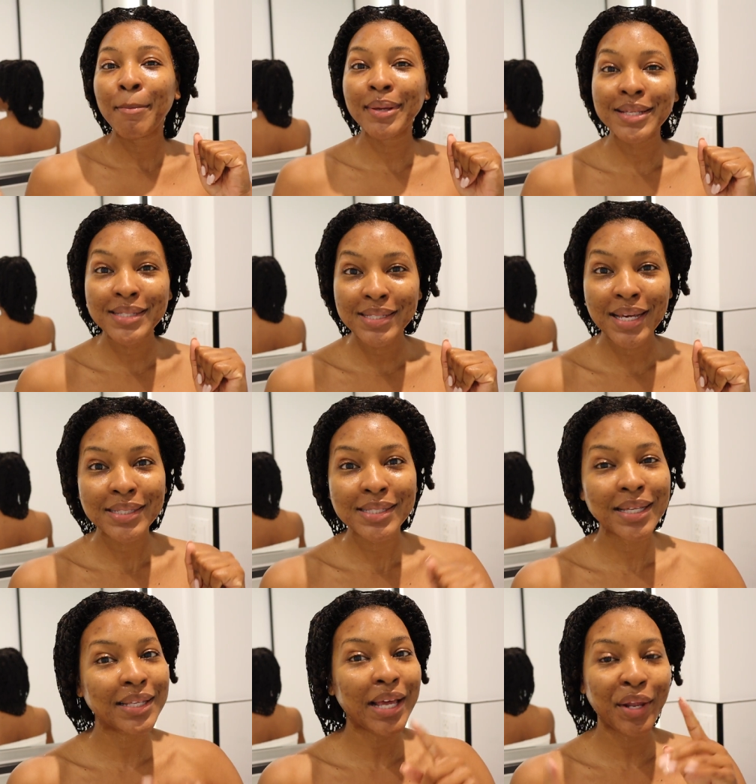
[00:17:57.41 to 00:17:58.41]
PCA
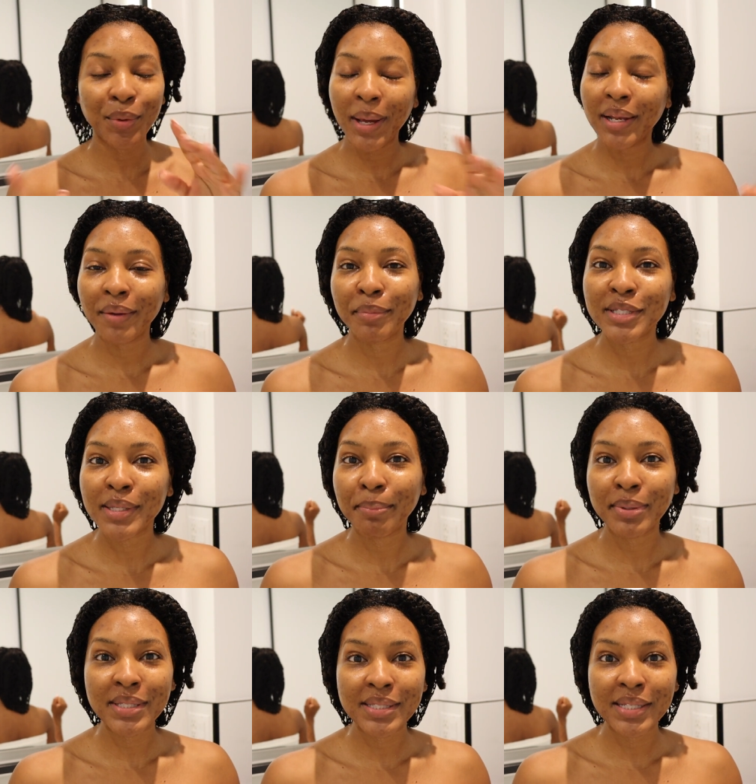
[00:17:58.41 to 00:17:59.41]
Skin. Y'all know I love me some
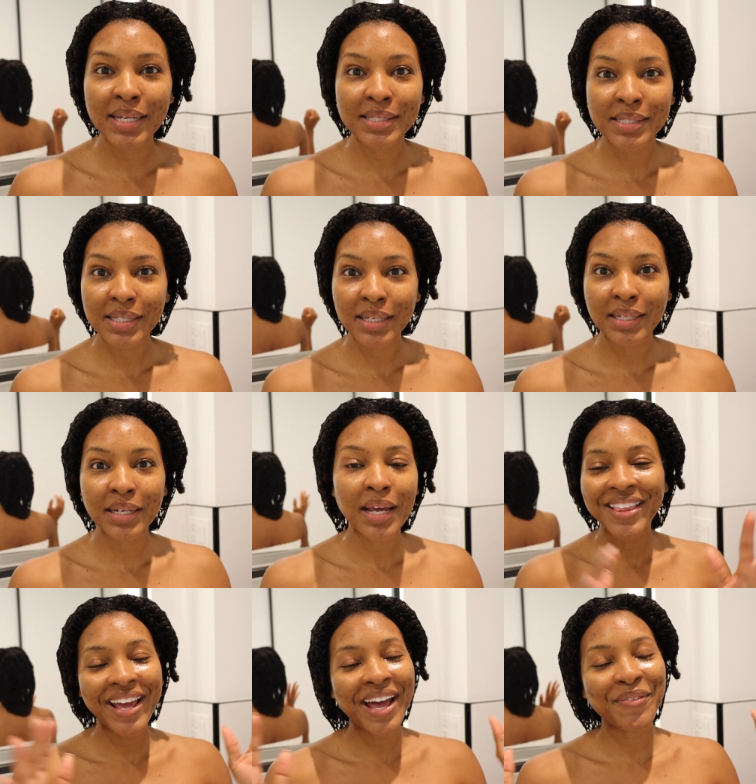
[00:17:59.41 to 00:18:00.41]
PCA Skin.
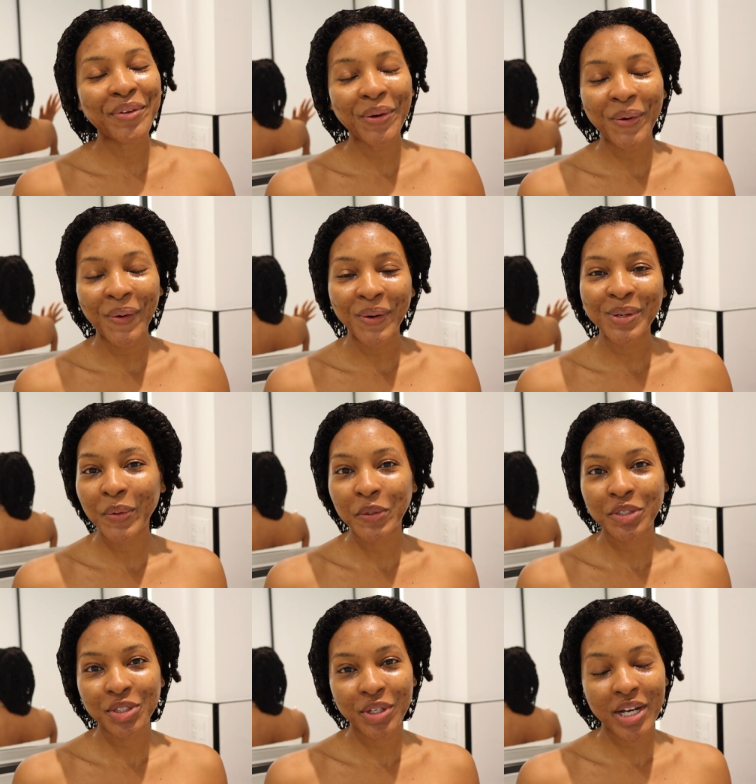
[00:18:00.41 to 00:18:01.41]
They have it all. I
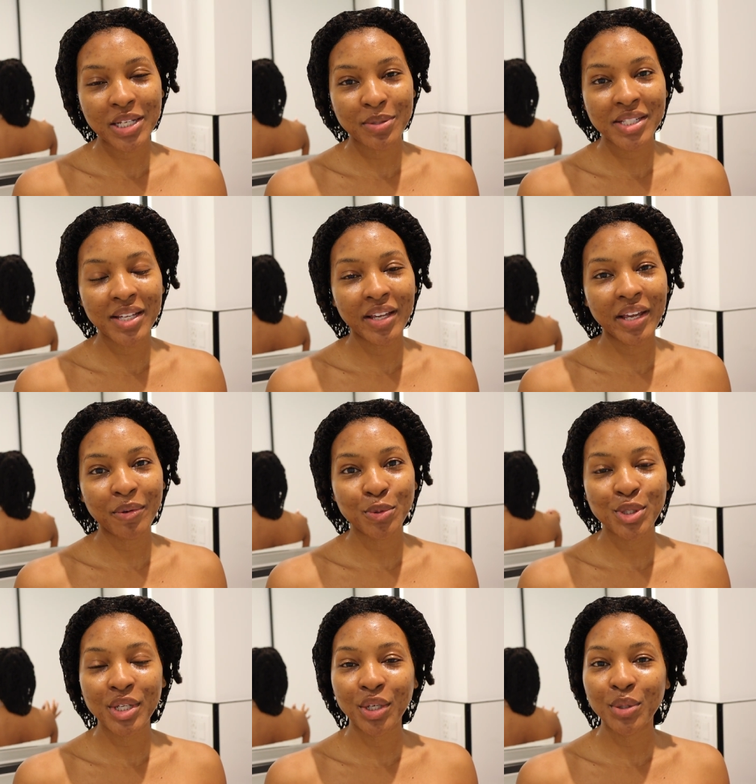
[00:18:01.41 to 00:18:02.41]
want to show you guys my skincare
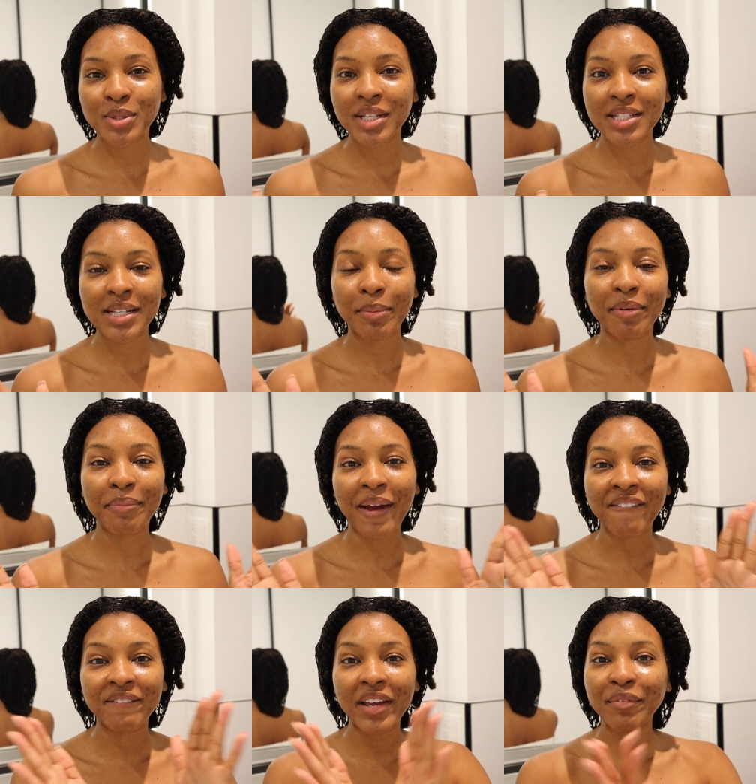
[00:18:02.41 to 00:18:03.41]
routine using some of
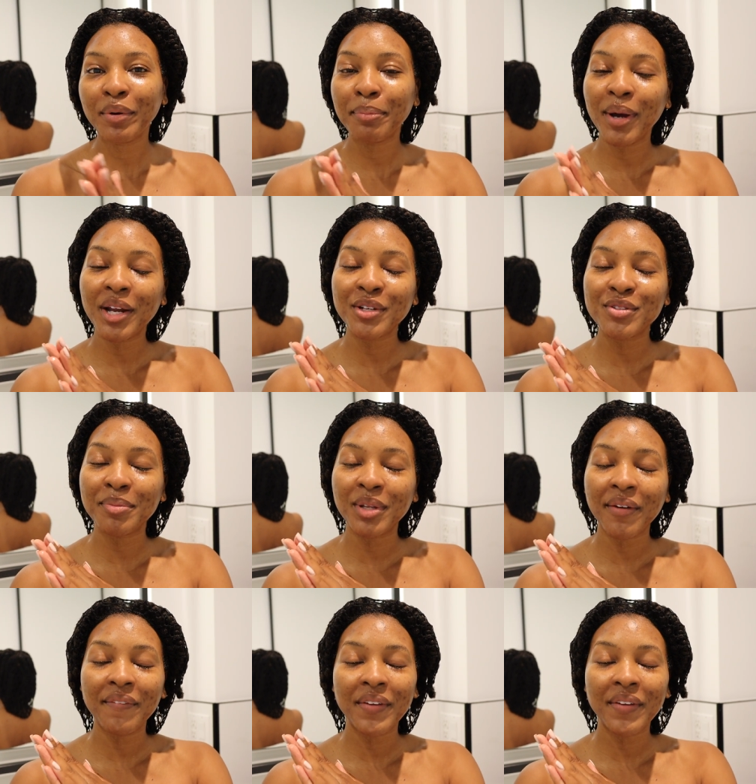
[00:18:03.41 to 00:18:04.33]
my favorite products from Look